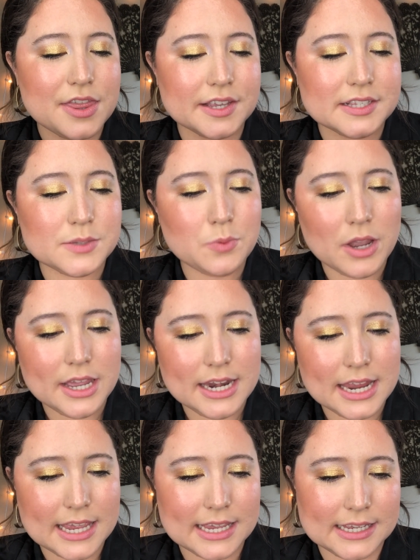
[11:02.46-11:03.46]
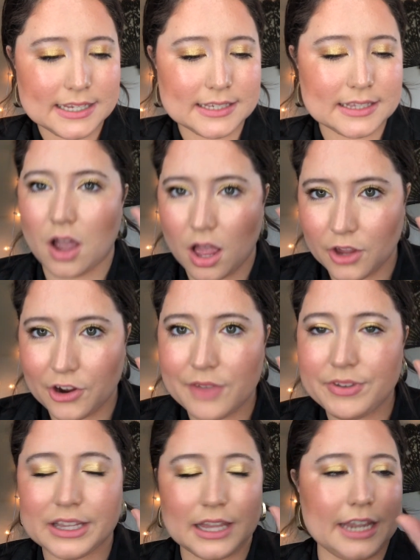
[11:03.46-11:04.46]
This one is a
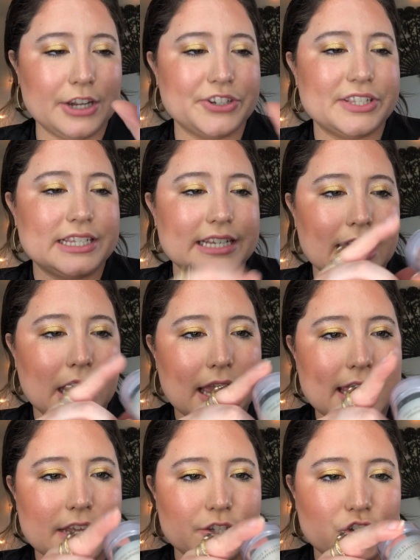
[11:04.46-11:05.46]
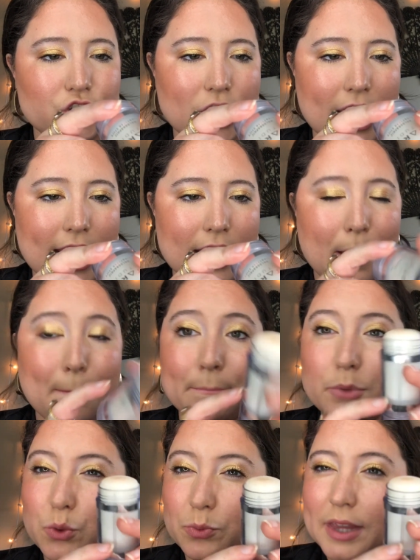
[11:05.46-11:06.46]
holographic light year stick in shade
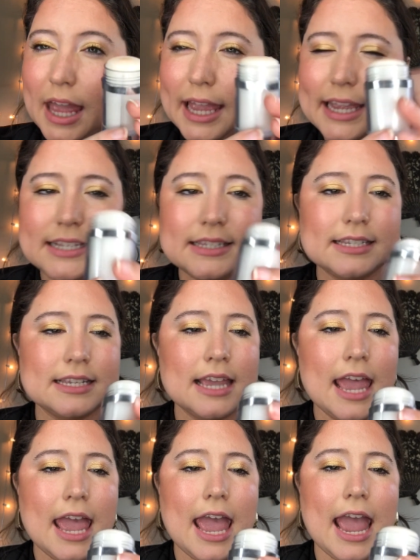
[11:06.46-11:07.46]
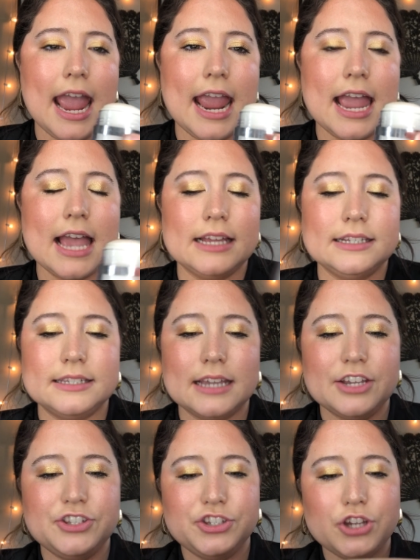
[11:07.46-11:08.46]
Moonlight, and
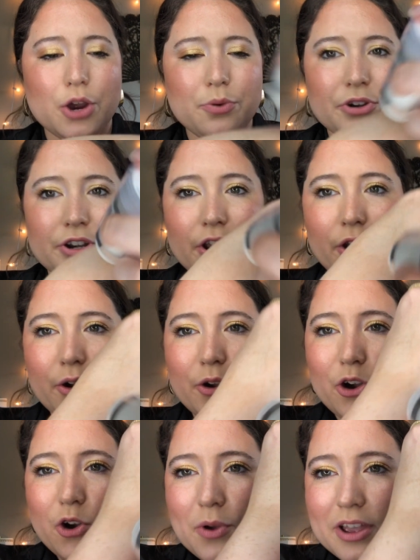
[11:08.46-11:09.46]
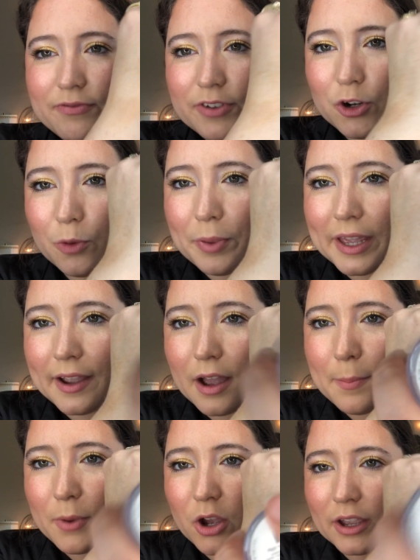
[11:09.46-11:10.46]
I don't know if it'll pick
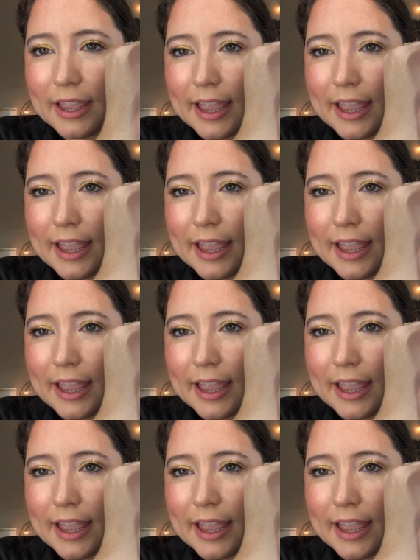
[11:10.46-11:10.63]
up on